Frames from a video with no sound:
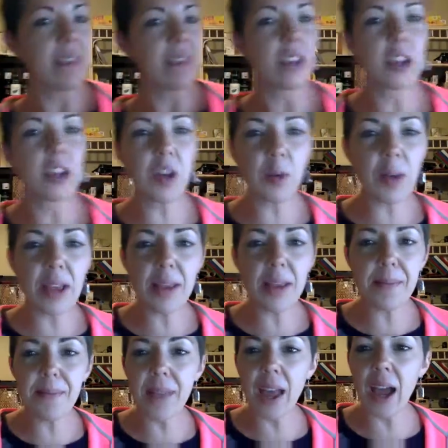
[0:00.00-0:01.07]
you know what?
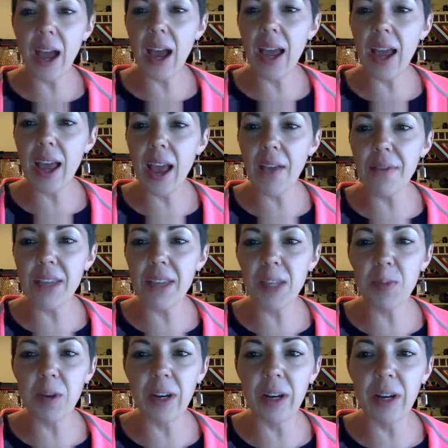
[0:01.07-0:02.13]
I have this
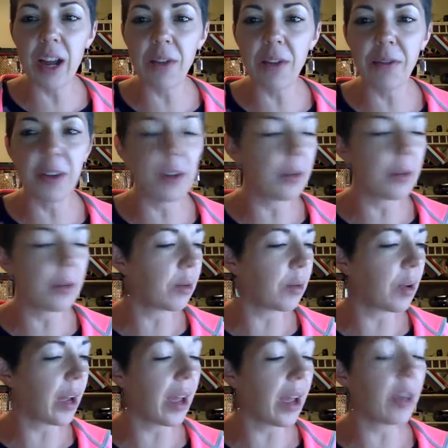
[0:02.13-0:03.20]
printed out for you.
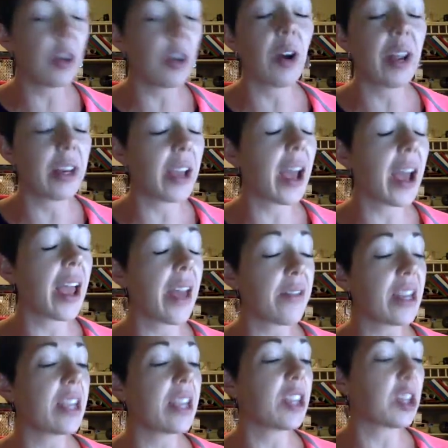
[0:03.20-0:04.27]
No, I have
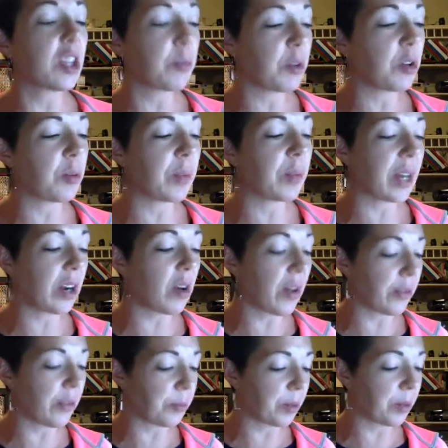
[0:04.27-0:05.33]
it in the computer, but I don't
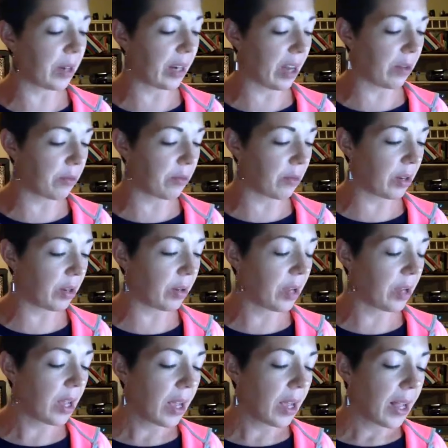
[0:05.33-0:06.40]
have it printed out for you.
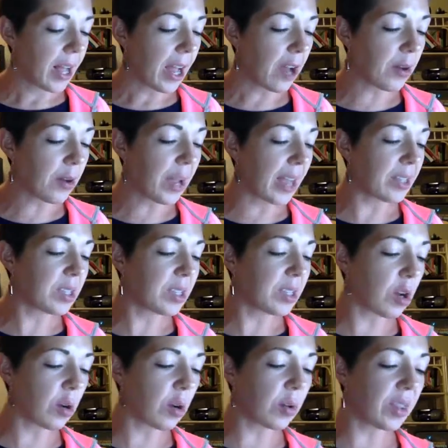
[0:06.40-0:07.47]
Okay,
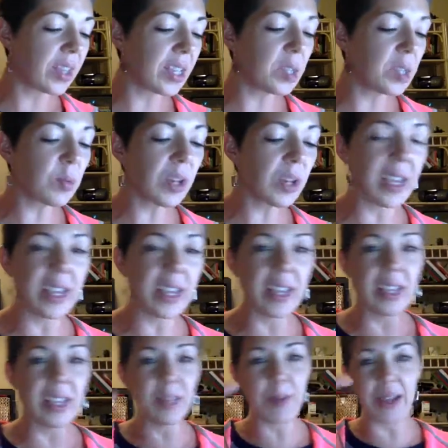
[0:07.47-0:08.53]
so this one
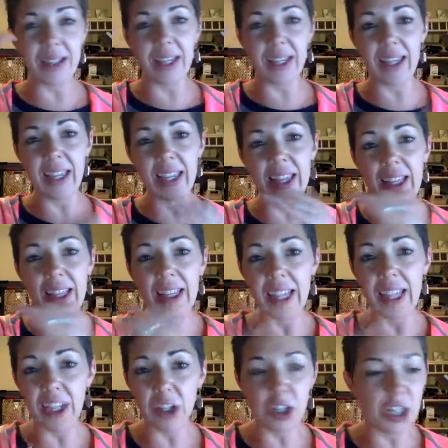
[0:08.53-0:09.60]
is basically the
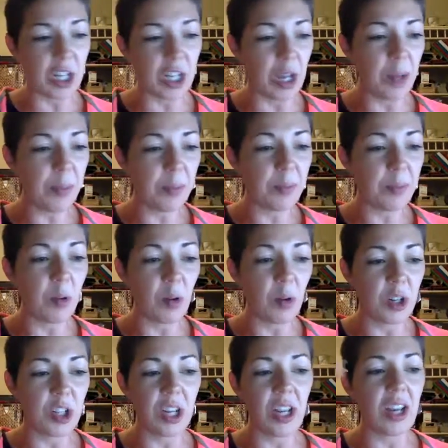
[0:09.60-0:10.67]
leadership
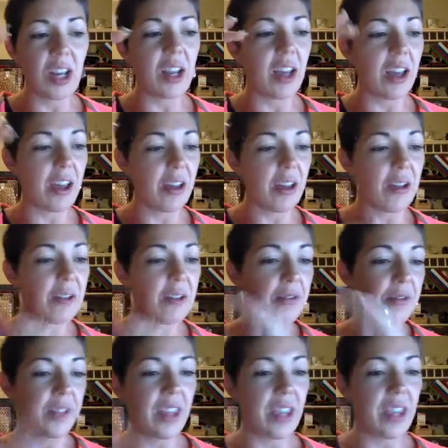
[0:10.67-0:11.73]
portion of
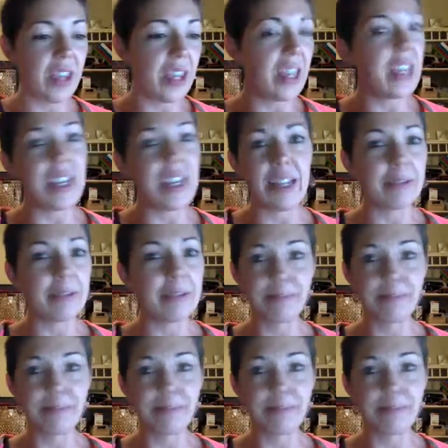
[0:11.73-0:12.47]
the